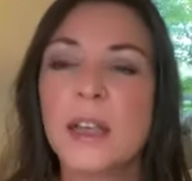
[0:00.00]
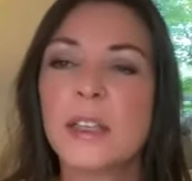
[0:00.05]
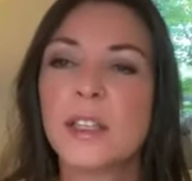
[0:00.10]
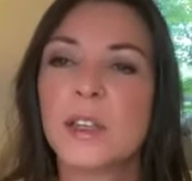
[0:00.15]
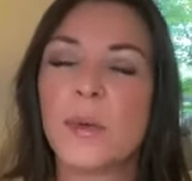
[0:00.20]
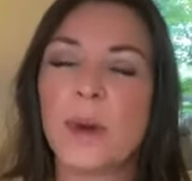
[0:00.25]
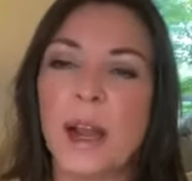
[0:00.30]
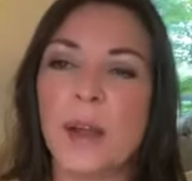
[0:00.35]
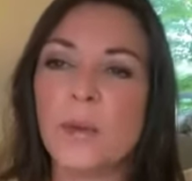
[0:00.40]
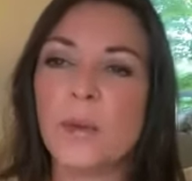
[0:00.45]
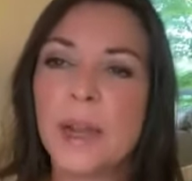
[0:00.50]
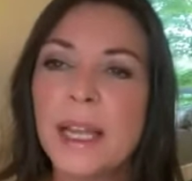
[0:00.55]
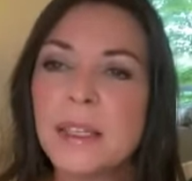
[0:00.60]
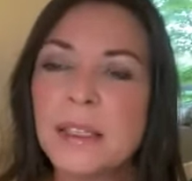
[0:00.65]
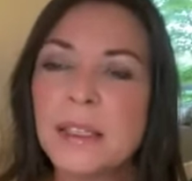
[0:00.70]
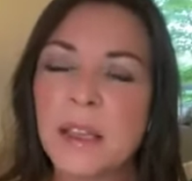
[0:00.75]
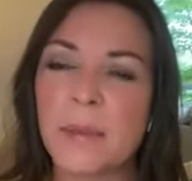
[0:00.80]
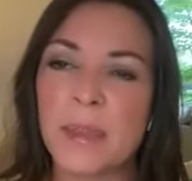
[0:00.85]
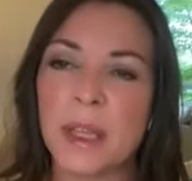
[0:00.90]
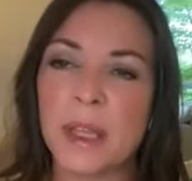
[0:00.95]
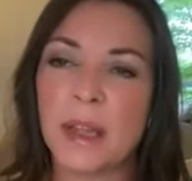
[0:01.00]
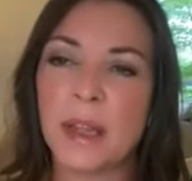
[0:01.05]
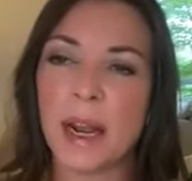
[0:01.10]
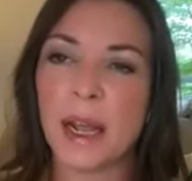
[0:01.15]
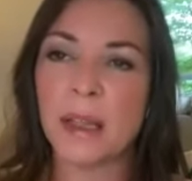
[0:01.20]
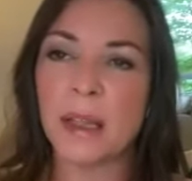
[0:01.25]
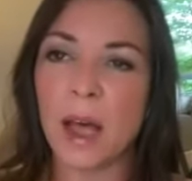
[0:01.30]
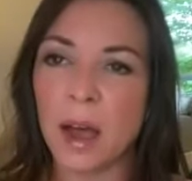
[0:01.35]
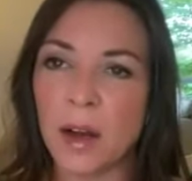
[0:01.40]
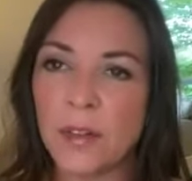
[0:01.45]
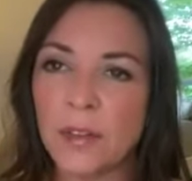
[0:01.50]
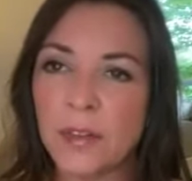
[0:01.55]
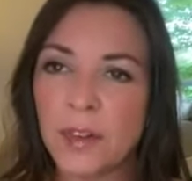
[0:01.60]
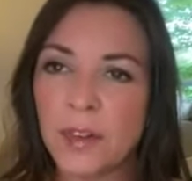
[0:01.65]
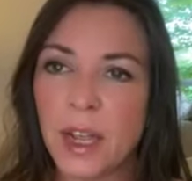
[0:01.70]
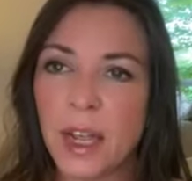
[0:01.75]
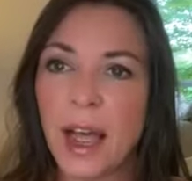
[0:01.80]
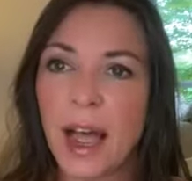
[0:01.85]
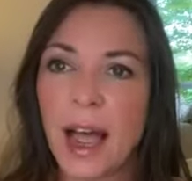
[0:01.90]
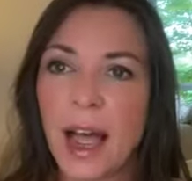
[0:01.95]
So when I read something that I love,
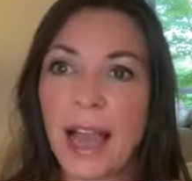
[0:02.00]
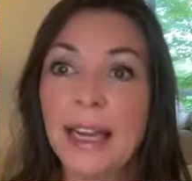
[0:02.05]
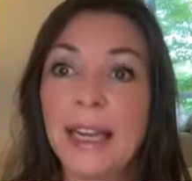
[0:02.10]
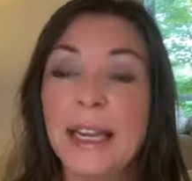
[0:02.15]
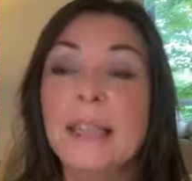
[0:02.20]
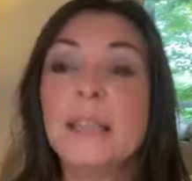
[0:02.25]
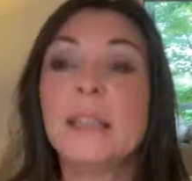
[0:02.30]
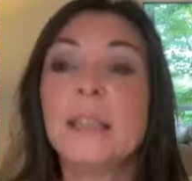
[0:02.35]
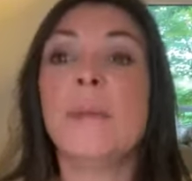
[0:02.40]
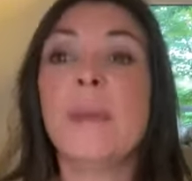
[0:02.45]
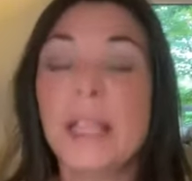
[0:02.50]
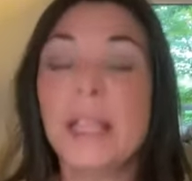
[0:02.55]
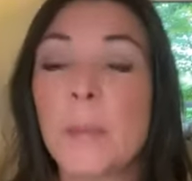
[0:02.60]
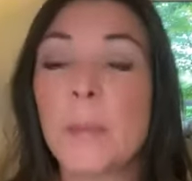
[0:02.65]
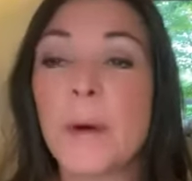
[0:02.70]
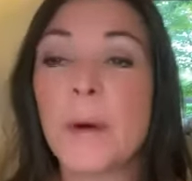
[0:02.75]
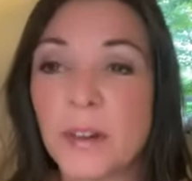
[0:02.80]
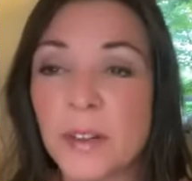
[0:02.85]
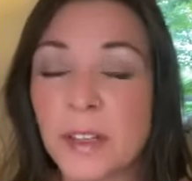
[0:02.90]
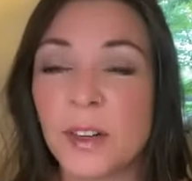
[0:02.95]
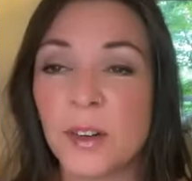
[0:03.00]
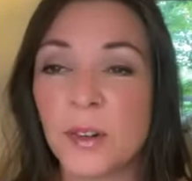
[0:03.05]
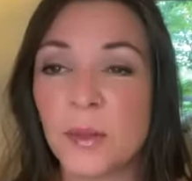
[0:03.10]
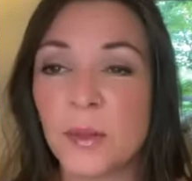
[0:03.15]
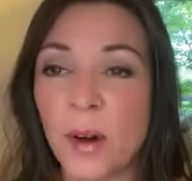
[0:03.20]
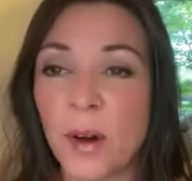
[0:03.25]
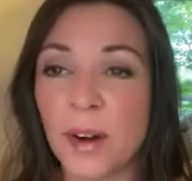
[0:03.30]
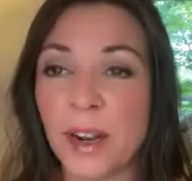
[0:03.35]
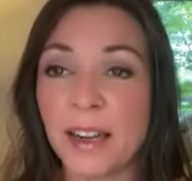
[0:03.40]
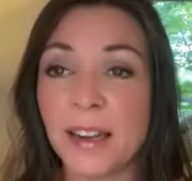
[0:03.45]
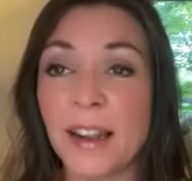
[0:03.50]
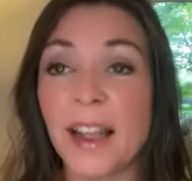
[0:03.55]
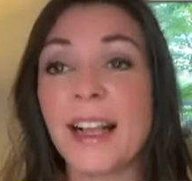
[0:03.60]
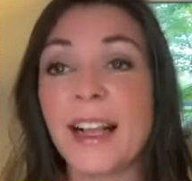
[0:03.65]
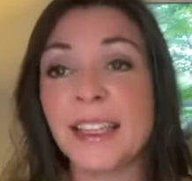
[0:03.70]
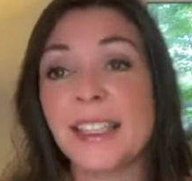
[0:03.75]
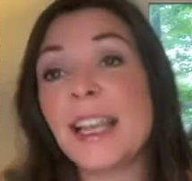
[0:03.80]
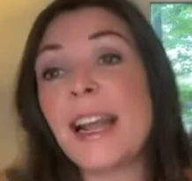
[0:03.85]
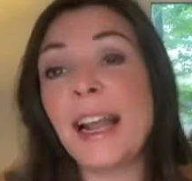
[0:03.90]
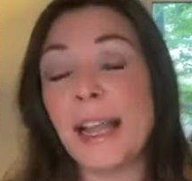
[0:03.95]
I need to meet the person who wrote it. Like
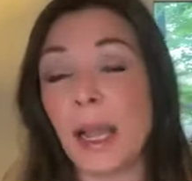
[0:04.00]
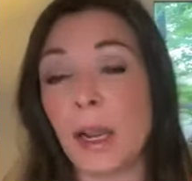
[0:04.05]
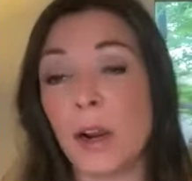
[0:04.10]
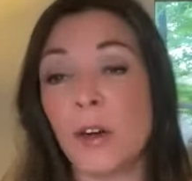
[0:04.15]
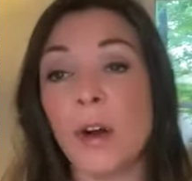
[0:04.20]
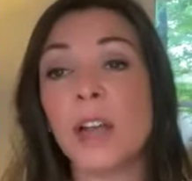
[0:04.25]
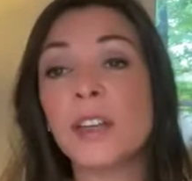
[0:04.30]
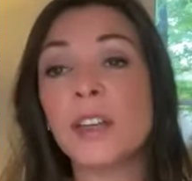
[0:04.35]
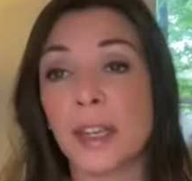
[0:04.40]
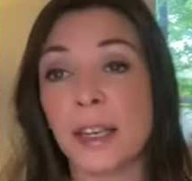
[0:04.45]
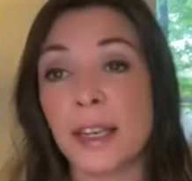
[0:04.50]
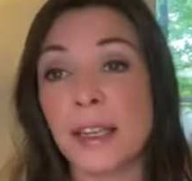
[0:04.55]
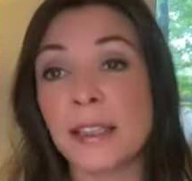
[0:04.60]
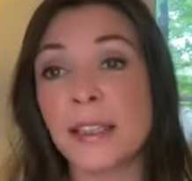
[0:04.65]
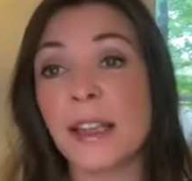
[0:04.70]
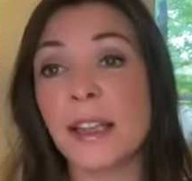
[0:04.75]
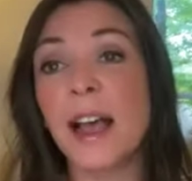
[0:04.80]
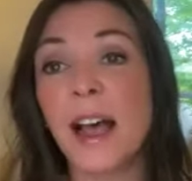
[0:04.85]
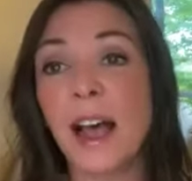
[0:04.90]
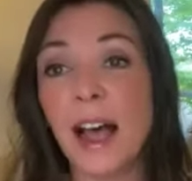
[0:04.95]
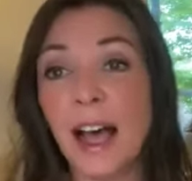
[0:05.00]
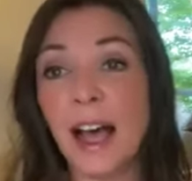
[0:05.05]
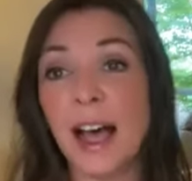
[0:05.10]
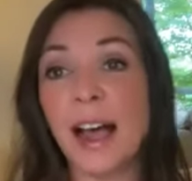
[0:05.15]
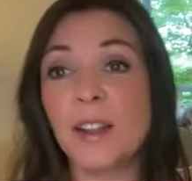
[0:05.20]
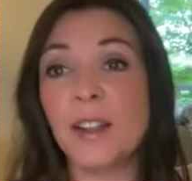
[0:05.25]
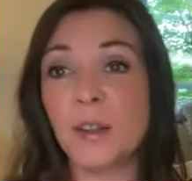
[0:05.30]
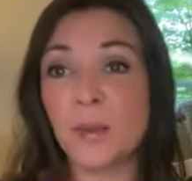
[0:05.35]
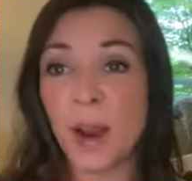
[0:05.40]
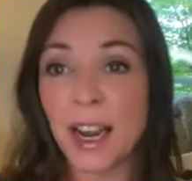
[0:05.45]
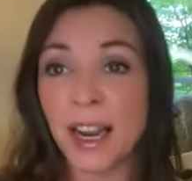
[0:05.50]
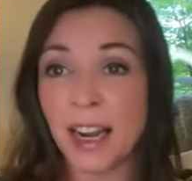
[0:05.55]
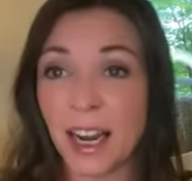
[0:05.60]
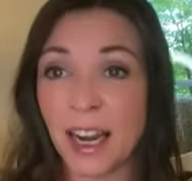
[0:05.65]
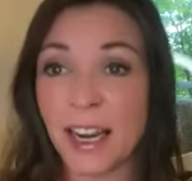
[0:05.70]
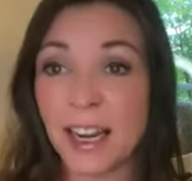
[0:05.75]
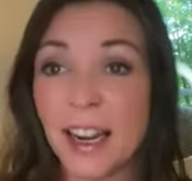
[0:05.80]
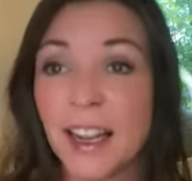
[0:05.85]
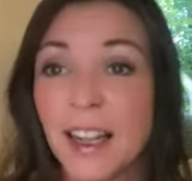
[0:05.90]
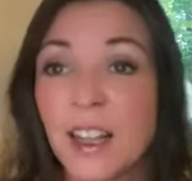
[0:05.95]
I said, I get crushes on the
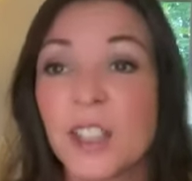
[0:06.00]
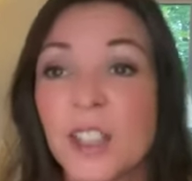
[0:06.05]
writing.